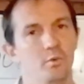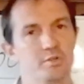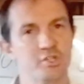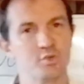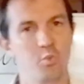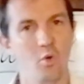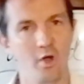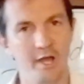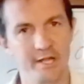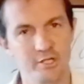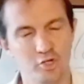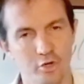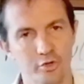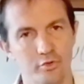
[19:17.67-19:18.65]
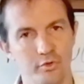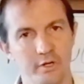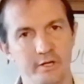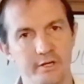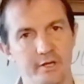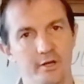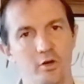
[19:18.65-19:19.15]
which is why John
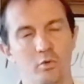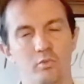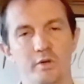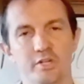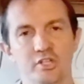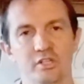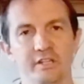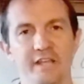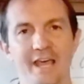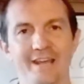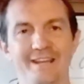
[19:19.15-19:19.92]
Grinder originally